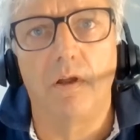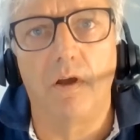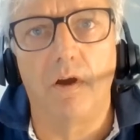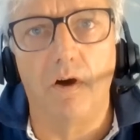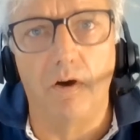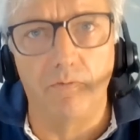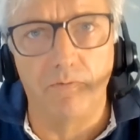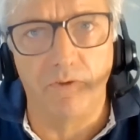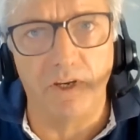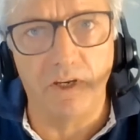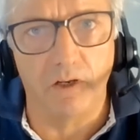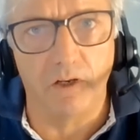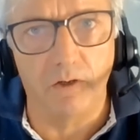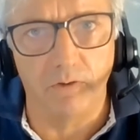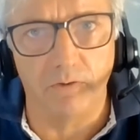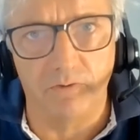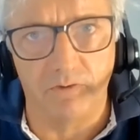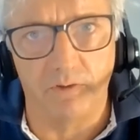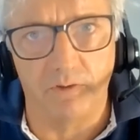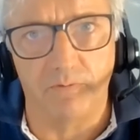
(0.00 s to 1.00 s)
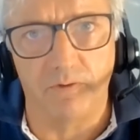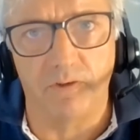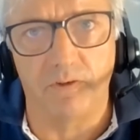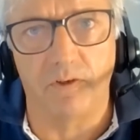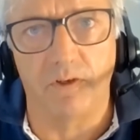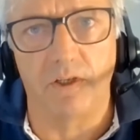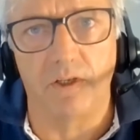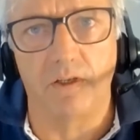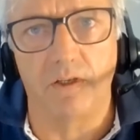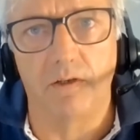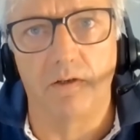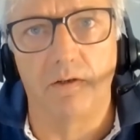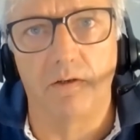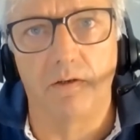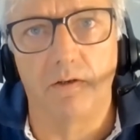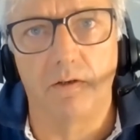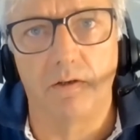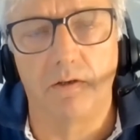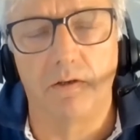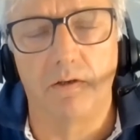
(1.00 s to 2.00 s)
of inclusivity?
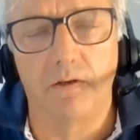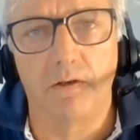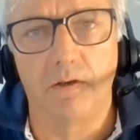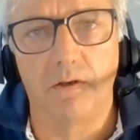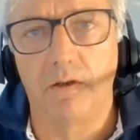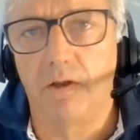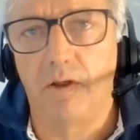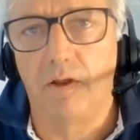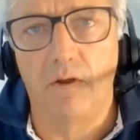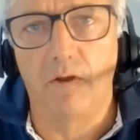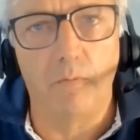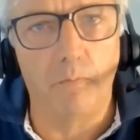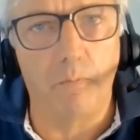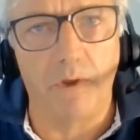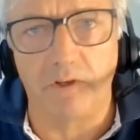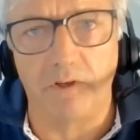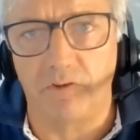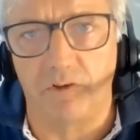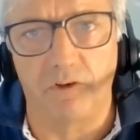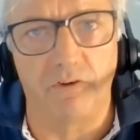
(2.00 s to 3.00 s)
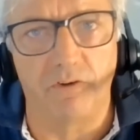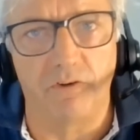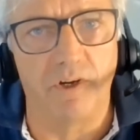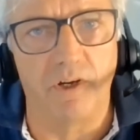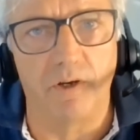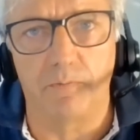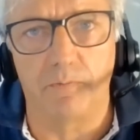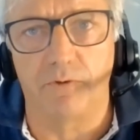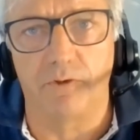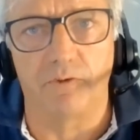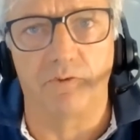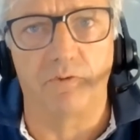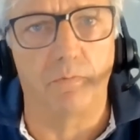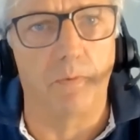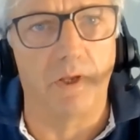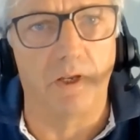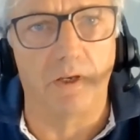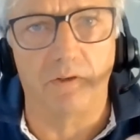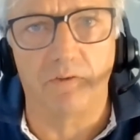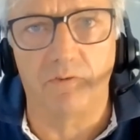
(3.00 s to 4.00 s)
Better career
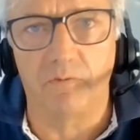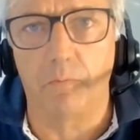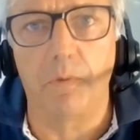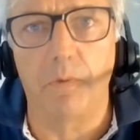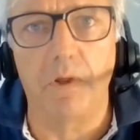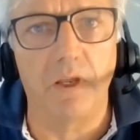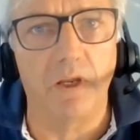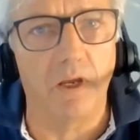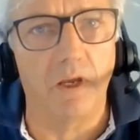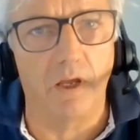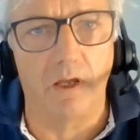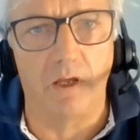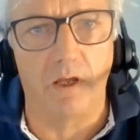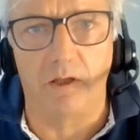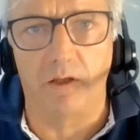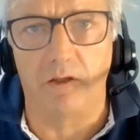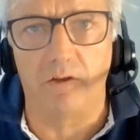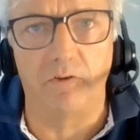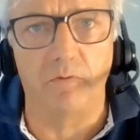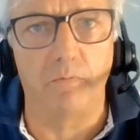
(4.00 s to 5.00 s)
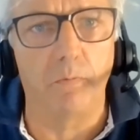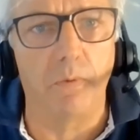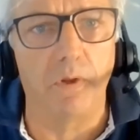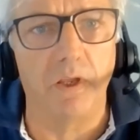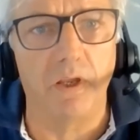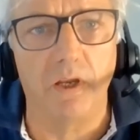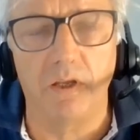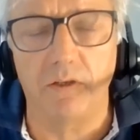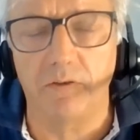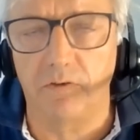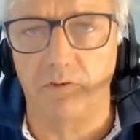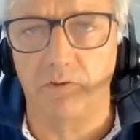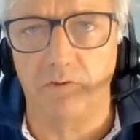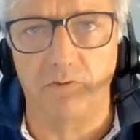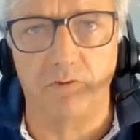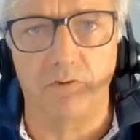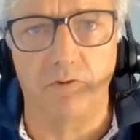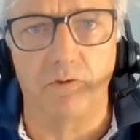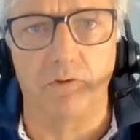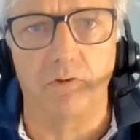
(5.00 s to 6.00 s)
prospects, being heard, being
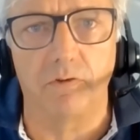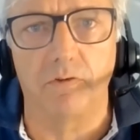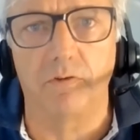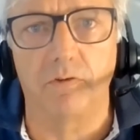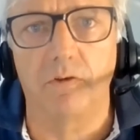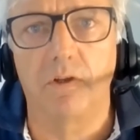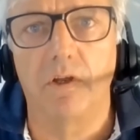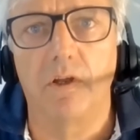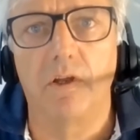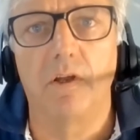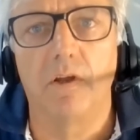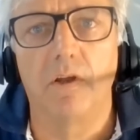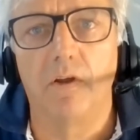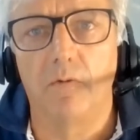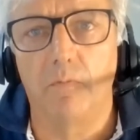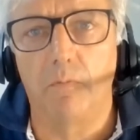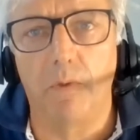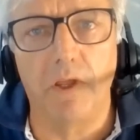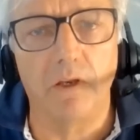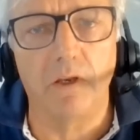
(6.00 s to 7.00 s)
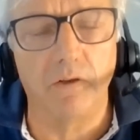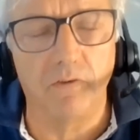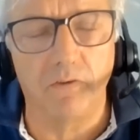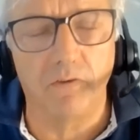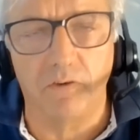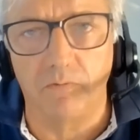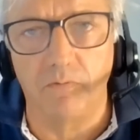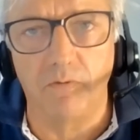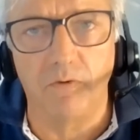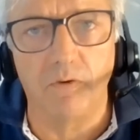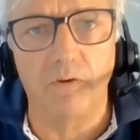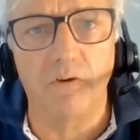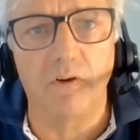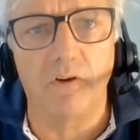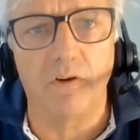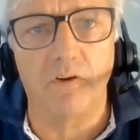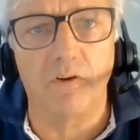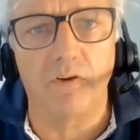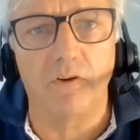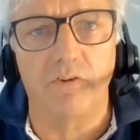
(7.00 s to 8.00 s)
understood, being
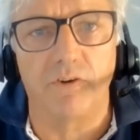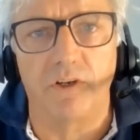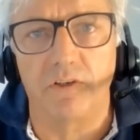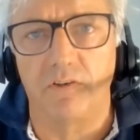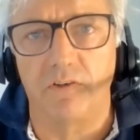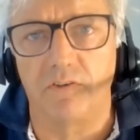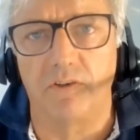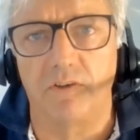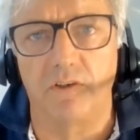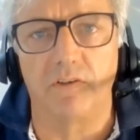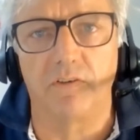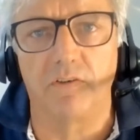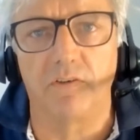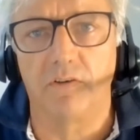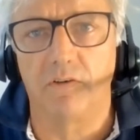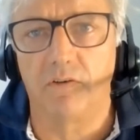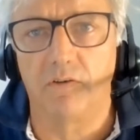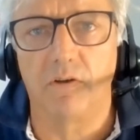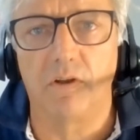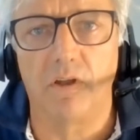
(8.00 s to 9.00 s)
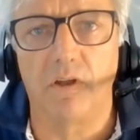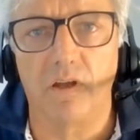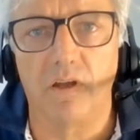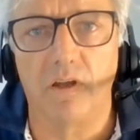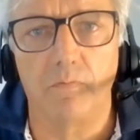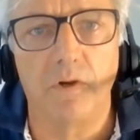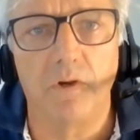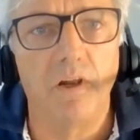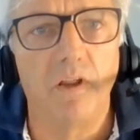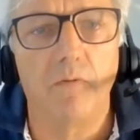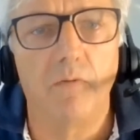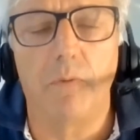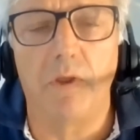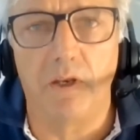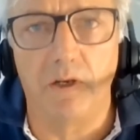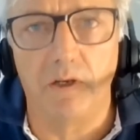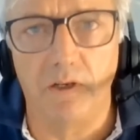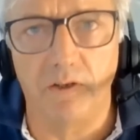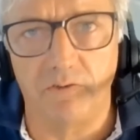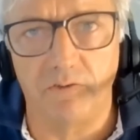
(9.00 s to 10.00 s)
credited,
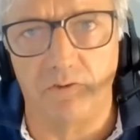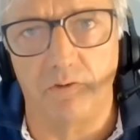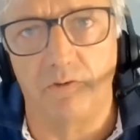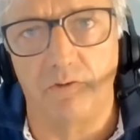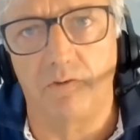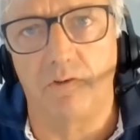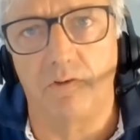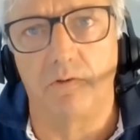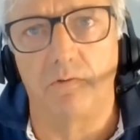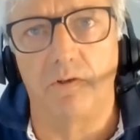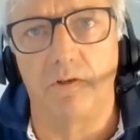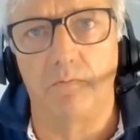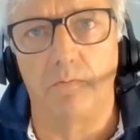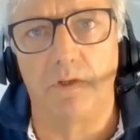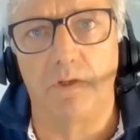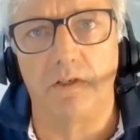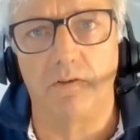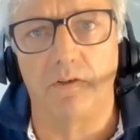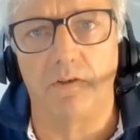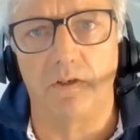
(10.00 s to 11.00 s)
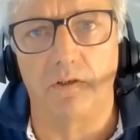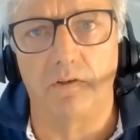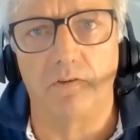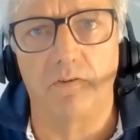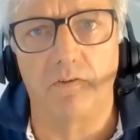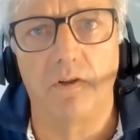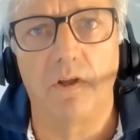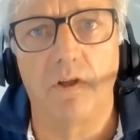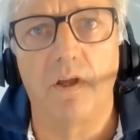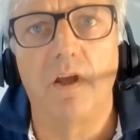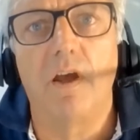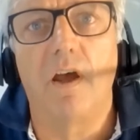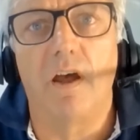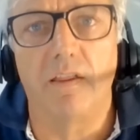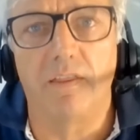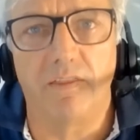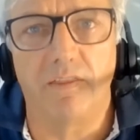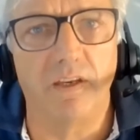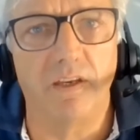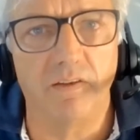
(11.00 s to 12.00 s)
being listened to in meetings, are
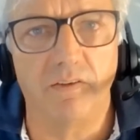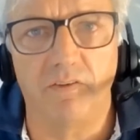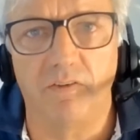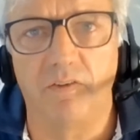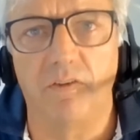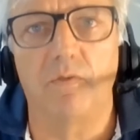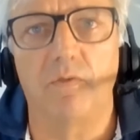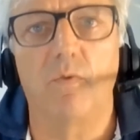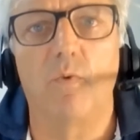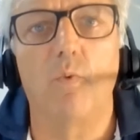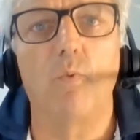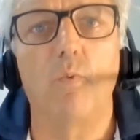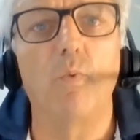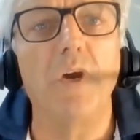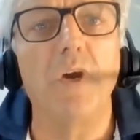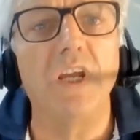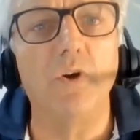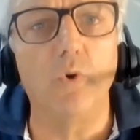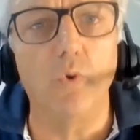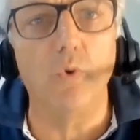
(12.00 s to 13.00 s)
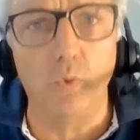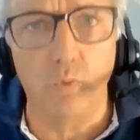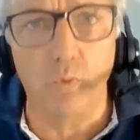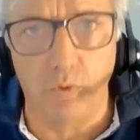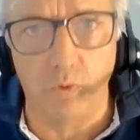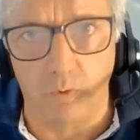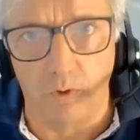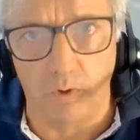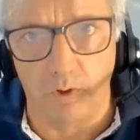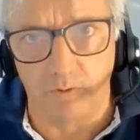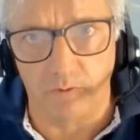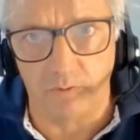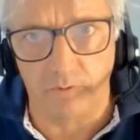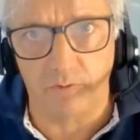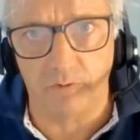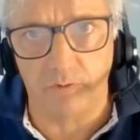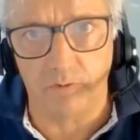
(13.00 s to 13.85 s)
things that we all want.